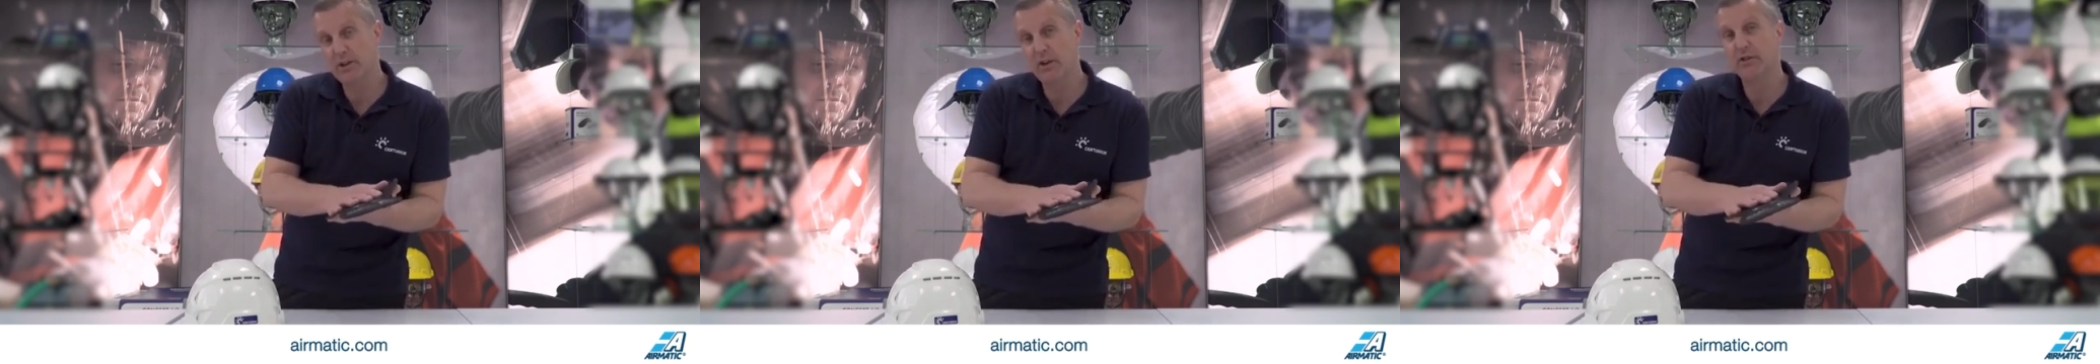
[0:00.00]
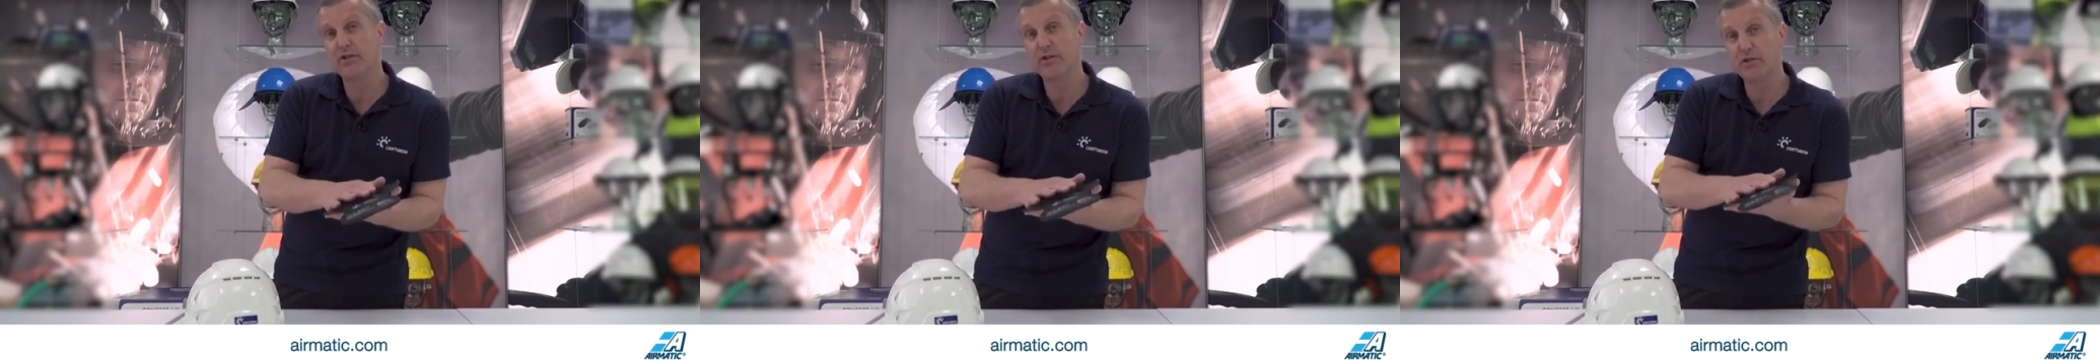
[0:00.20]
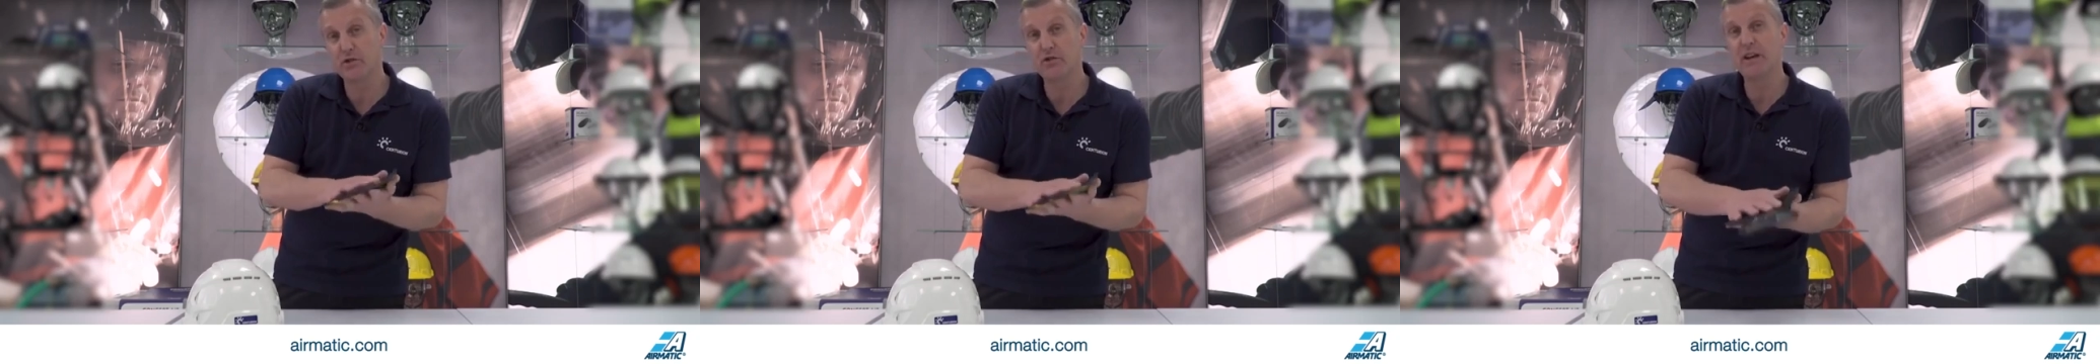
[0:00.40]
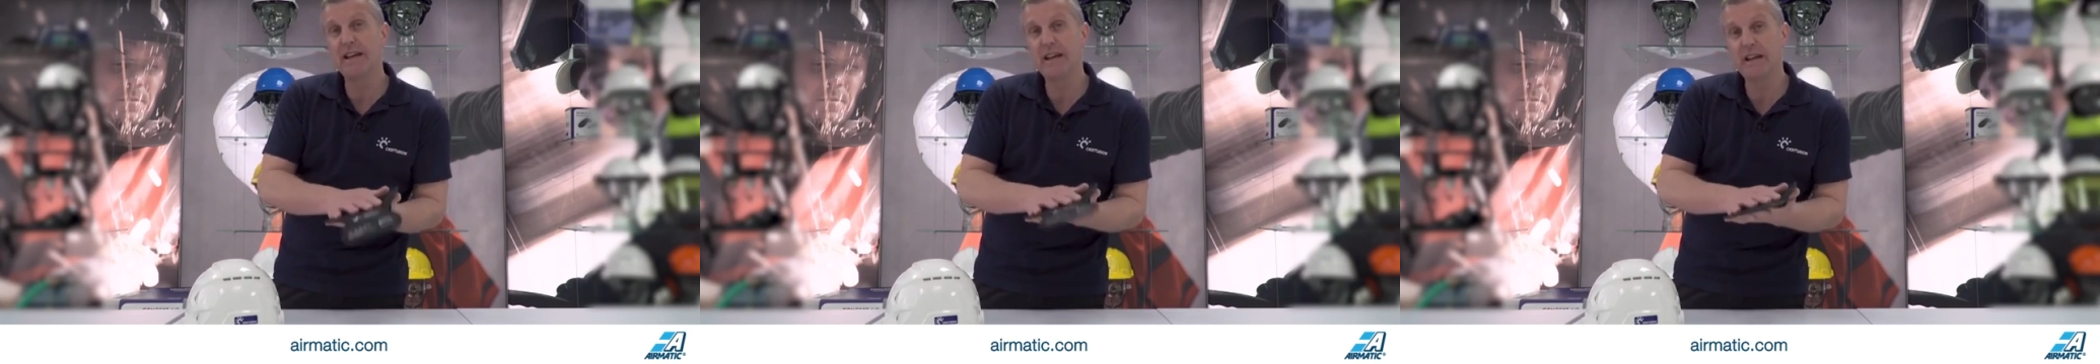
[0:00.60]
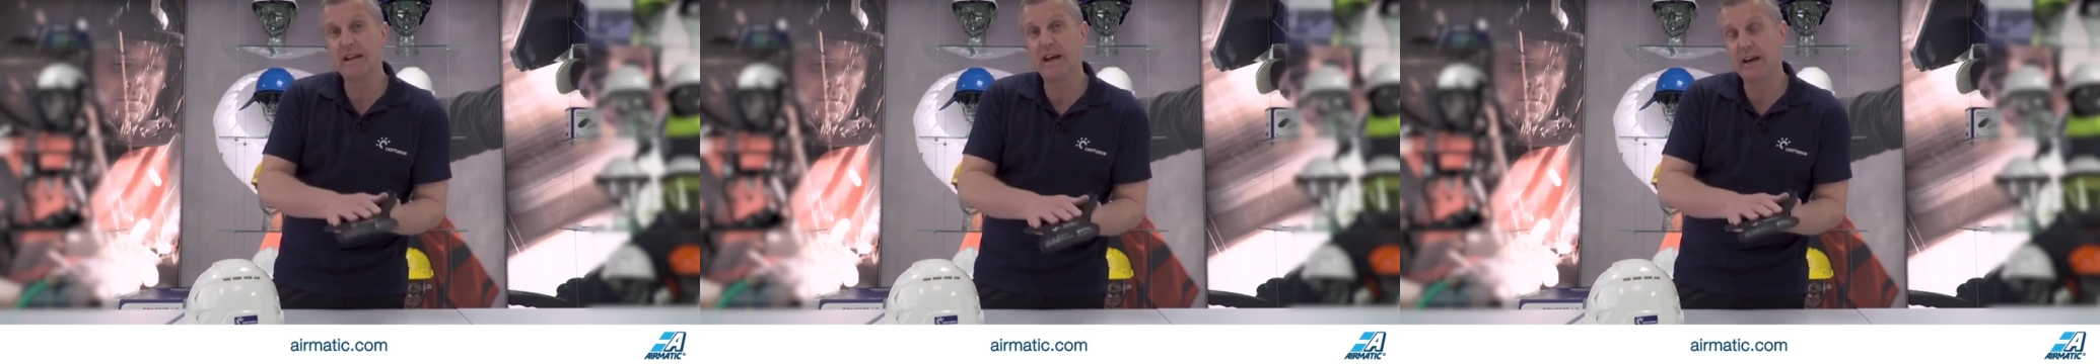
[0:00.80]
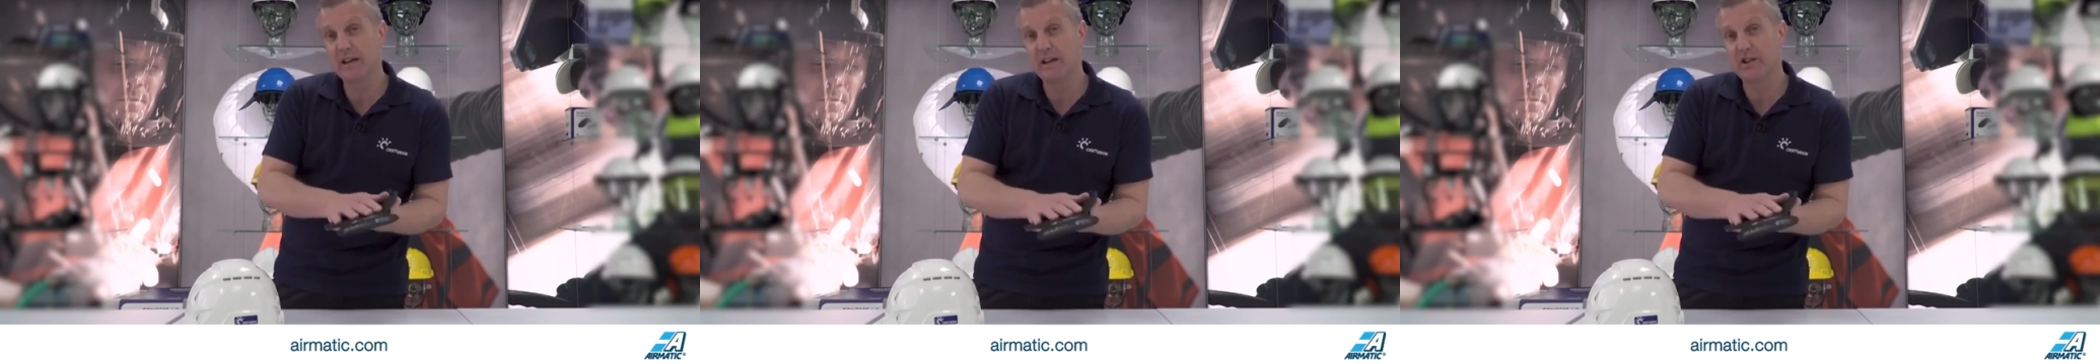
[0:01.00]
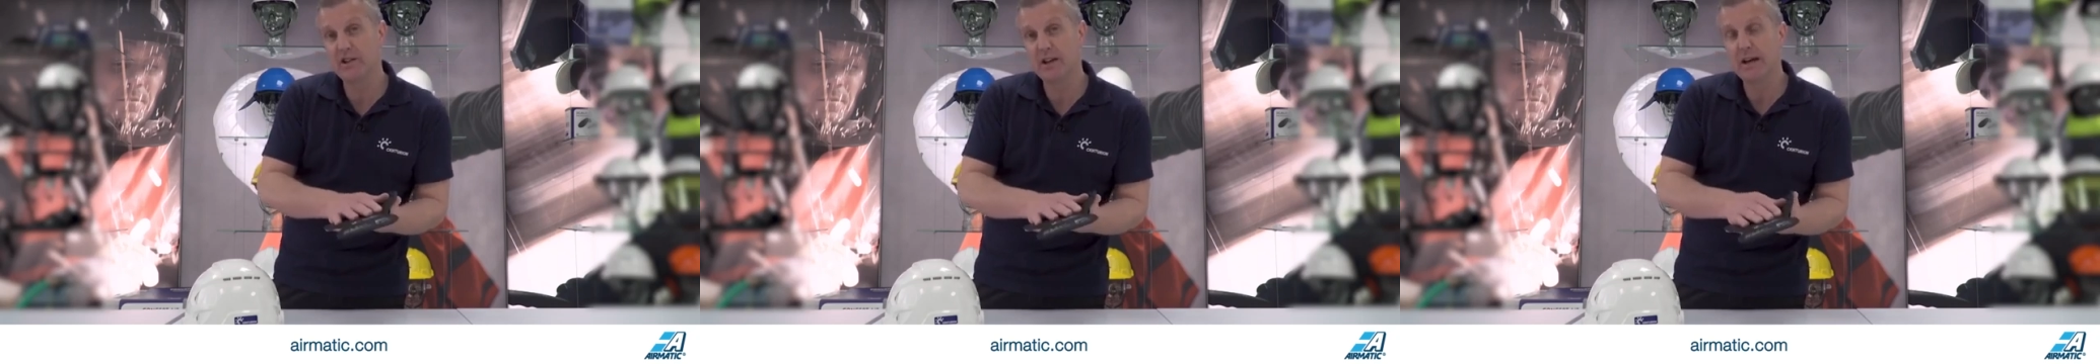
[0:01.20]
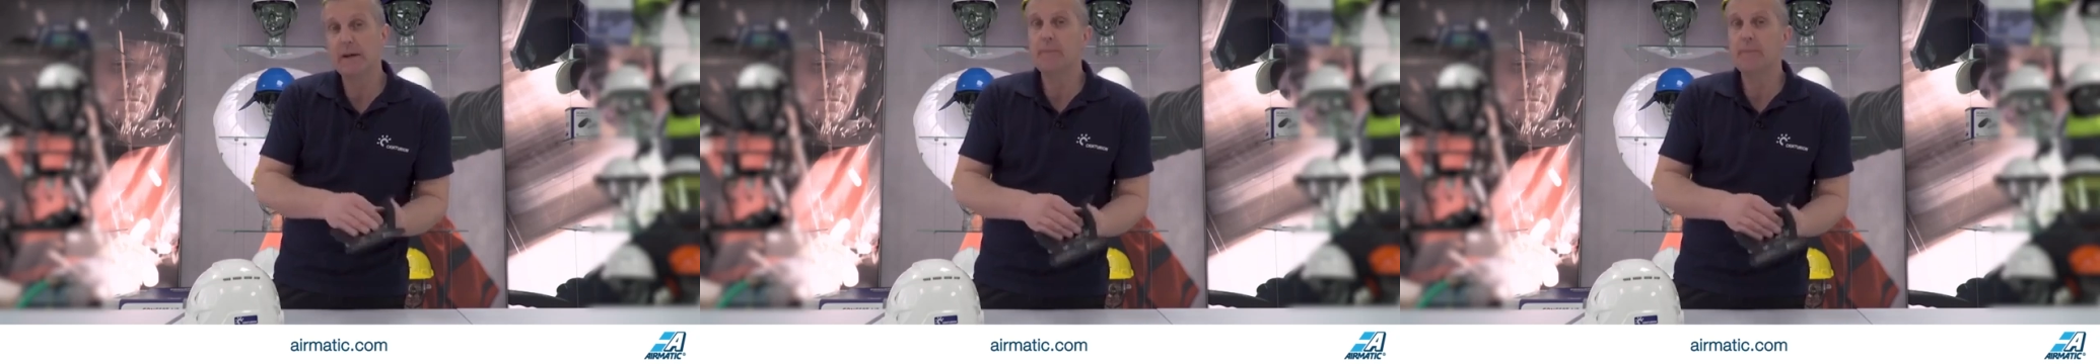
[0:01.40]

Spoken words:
to 3 days.